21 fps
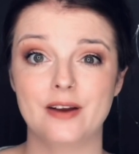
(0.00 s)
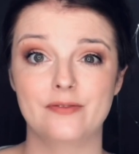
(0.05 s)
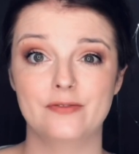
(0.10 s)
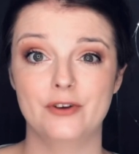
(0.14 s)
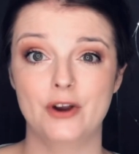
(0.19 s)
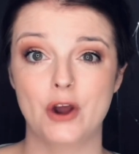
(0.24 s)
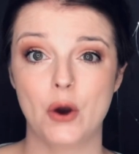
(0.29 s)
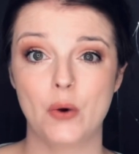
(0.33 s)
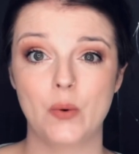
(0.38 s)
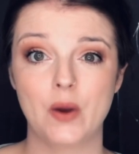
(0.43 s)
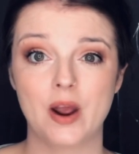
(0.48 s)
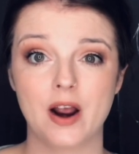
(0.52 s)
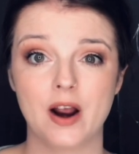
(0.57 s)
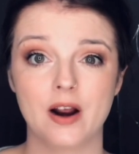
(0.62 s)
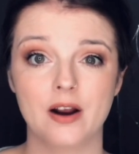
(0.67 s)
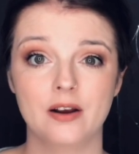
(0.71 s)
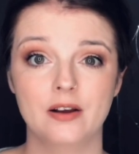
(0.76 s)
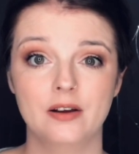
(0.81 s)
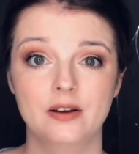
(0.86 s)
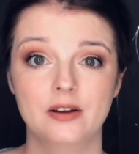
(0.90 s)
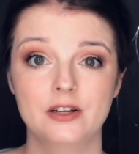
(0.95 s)
of
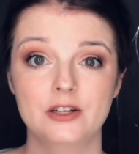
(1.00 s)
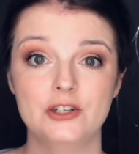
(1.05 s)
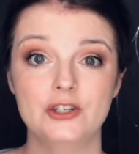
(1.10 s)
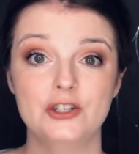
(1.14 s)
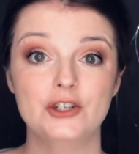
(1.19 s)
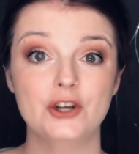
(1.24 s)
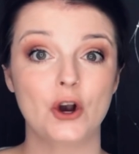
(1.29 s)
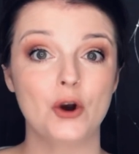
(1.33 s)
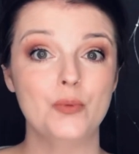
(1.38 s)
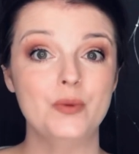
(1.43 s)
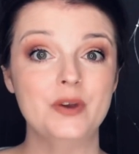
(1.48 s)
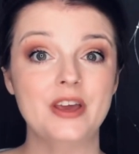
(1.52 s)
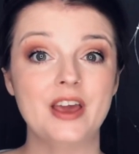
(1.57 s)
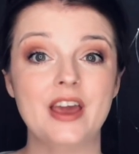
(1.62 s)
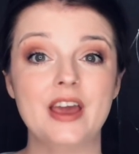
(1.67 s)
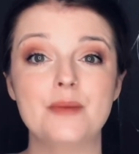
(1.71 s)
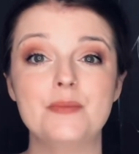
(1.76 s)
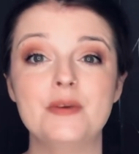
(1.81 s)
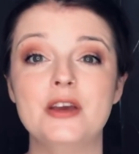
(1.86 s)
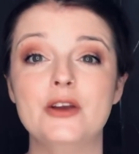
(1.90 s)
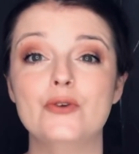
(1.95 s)
nowhere, Joe
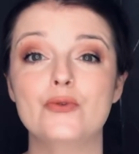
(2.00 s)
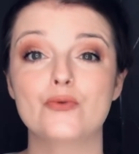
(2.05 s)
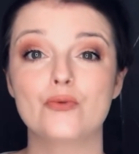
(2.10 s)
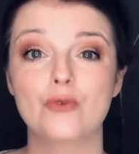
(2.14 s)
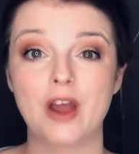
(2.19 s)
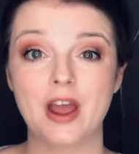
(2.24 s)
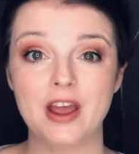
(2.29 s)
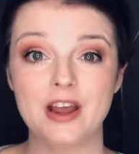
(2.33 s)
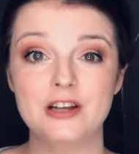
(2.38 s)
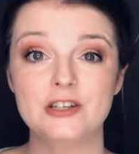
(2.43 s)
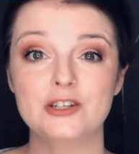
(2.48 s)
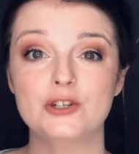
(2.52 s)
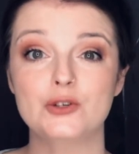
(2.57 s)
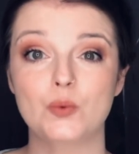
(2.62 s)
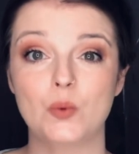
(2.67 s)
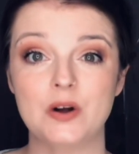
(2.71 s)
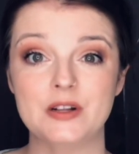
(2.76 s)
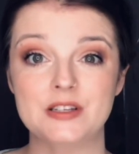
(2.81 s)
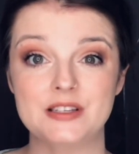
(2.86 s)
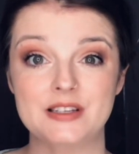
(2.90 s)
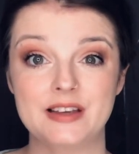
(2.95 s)
became enraged
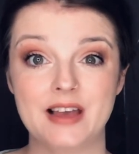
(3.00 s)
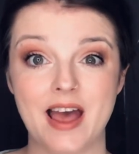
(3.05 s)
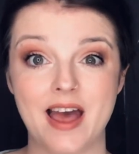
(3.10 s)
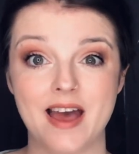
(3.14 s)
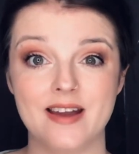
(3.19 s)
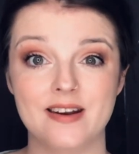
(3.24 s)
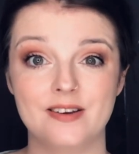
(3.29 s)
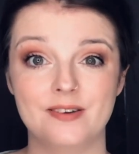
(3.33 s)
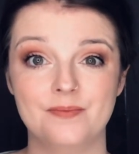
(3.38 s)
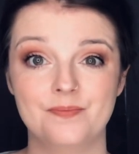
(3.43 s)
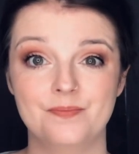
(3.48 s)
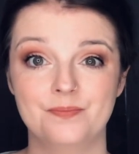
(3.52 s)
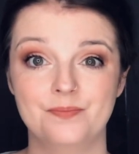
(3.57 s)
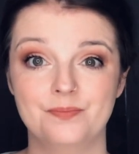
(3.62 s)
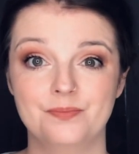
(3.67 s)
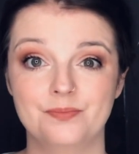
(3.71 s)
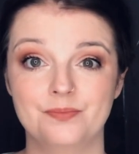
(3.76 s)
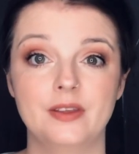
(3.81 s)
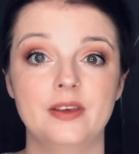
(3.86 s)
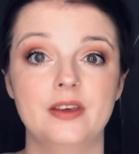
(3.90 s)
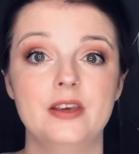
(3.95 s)
once again.
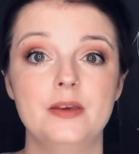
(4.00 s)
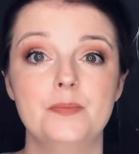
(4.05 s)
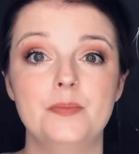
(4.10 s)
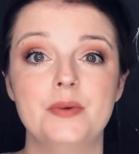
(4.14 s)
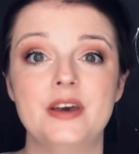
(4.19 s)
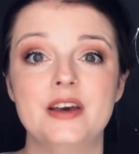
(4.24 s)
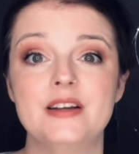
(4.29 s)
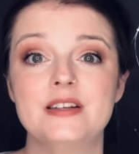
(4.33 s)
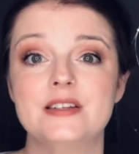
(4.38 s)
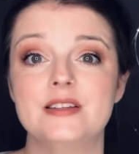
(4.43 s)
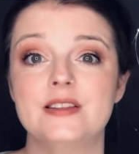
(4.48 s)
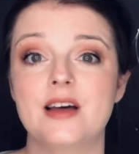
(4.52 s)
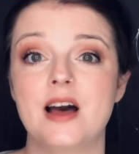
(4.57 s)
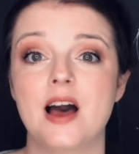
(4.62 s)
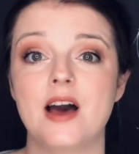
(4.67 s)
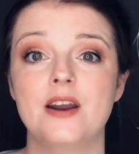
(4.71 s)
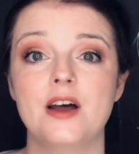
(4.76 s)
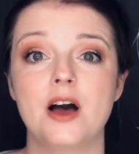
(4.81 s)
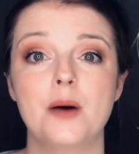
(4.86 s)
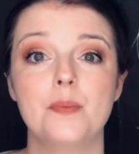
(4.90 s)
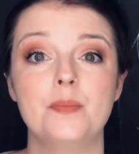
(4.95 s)
He picked
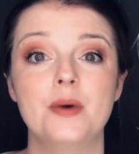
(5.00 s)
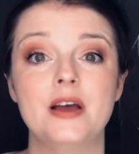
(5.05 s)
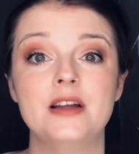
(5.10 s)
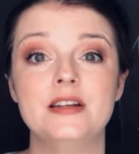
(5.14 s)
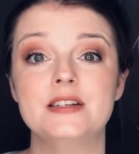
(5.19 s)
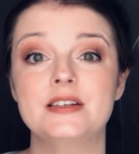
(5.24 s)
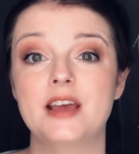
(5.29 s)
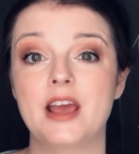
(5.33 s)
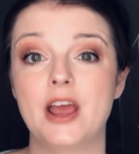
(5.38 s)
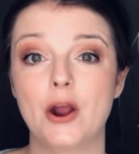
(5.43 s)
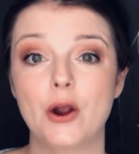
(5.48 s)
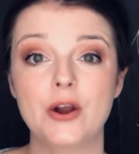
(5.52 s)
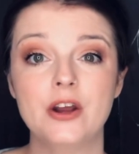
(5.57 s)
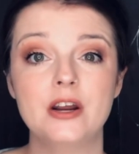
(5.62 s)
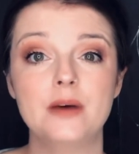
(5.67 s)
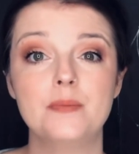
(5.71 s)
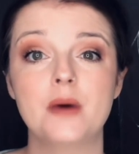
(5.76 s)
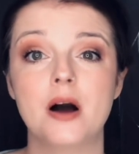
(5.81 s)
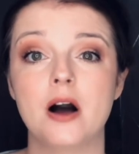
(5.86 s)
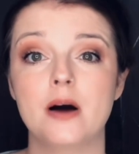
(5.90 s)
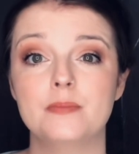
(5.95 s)
Thad up and carried
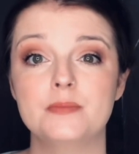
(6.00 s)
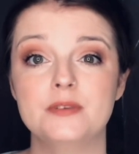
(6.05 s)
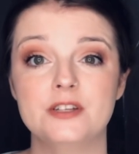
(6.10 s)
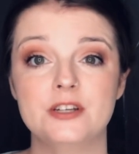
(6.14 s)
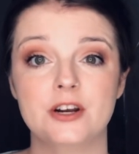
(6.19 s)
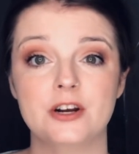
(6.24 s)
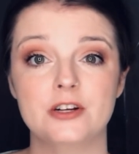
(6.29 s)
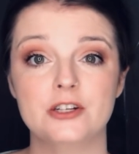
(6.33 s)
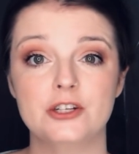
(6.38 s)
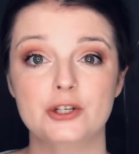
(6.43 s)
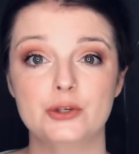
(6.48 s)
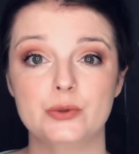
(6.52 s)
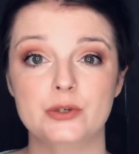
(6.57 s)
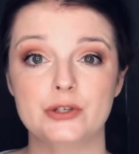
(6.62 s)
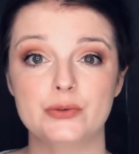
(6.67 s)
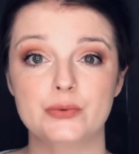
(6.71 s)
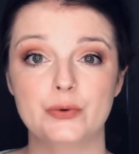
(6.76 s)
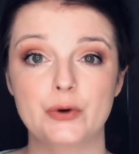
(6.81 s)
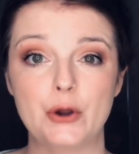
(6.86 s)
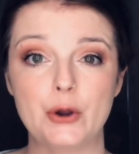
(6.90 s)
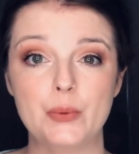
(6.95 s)
him upstairs to
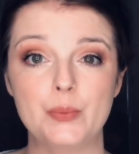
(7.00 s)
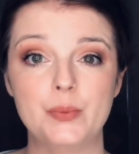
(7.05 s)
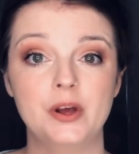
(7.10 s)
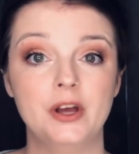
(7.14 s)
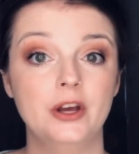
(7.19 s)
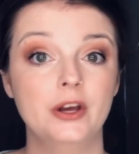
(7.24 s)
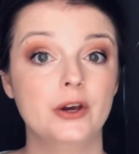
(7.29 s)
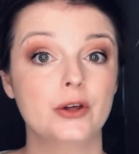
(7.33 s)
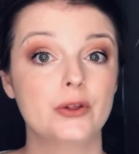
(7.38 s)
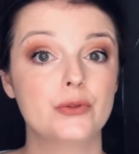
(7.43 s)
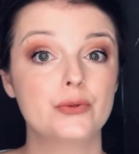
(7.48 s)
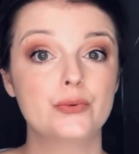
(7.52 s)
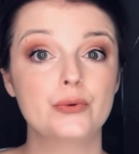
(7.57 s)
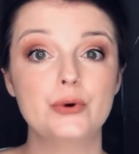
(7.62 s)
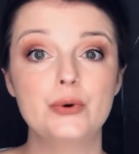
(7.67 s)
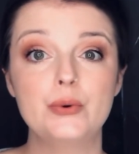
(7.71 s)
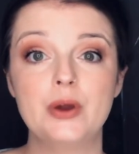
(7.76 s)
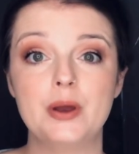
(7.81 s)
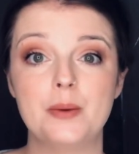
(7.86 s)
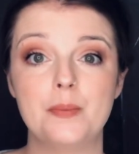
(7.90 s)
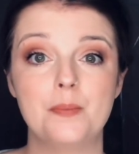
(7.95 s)
his room,
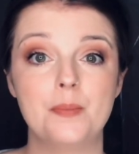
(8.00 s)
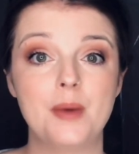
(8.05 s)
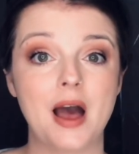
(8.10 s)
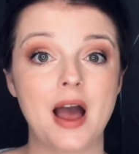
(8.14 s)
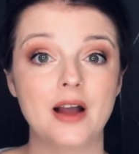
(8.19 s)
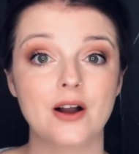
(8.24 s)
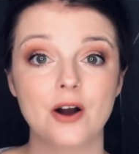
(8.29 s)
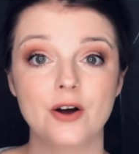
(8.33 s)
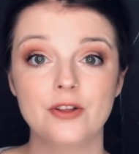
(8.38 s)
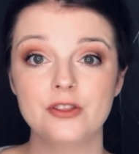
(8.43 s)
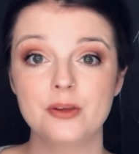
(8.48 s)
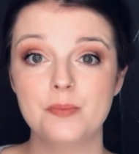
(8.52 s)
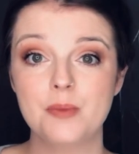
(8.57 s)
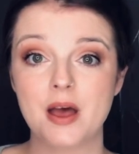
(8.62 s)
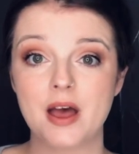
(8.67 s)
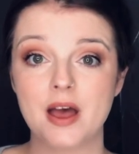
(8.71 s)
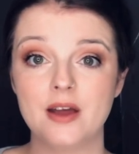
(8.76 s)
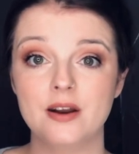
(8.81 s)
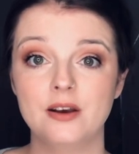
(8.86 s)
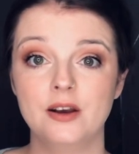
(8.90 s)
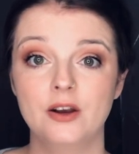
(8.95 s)
threw him back on the
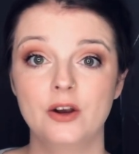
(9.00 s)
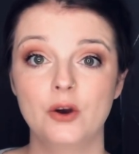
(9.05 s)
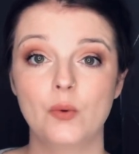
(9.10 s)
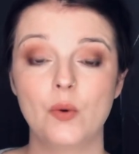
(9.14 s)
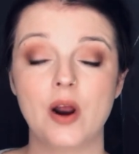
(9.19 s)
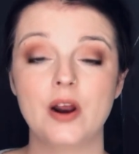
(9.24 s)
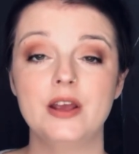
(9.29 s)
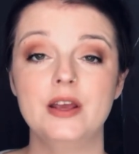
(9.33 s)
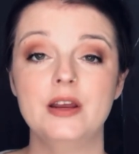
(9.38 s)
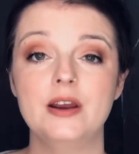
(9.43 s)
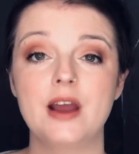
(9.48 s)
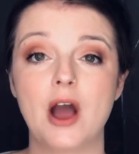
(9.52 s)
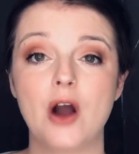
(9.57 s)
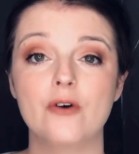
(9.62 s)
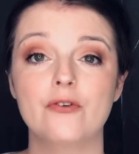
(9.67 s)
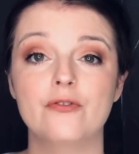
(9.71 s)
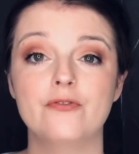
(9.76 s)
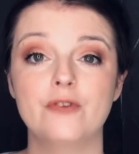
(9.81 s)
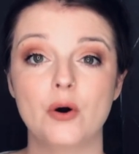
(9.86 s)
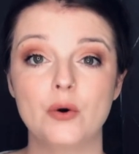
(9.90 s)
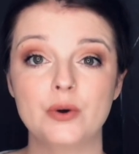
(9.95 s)
bed where he now
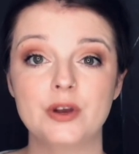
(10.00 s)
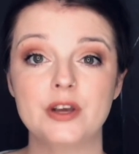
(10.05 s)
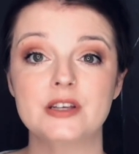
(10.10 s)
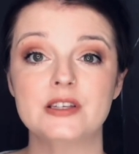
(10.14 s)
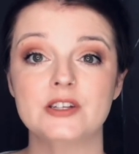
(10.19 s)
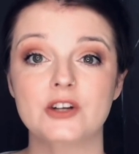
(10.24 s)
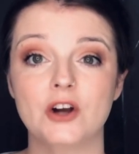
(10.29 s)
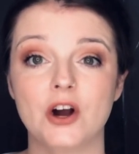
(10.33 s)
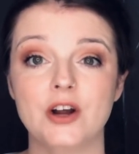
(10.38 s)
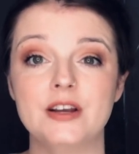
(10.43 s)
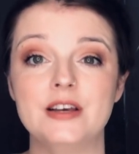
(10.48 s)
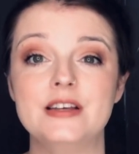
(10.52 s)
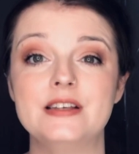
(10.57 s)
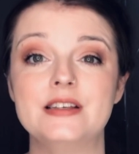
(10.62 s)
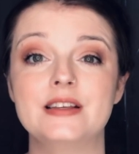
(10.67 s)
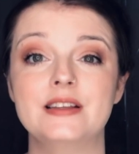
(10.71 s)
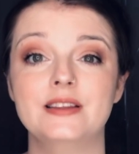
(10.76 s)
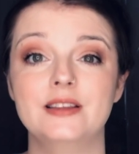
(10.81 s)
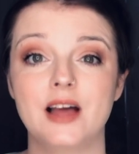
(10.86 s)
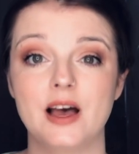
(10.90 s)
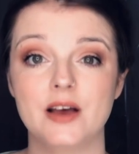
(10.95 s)
focused on his
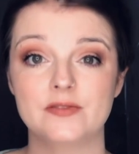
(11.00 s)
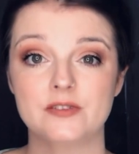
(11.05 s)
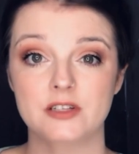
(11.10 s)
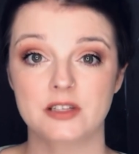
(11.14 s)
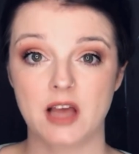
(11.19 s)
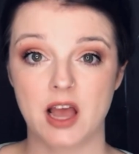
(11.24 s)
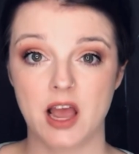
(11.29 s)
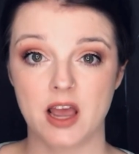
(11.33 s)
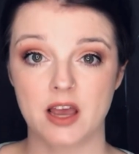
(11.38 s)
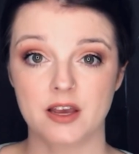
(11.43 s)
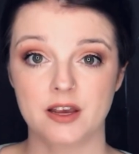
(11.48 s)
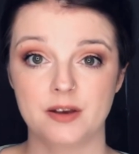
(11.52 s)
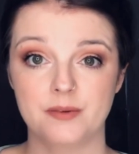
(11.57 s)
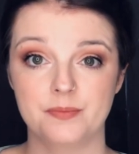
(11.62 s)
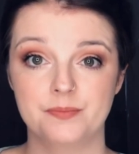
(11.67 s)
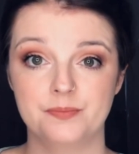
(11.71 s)
left leg.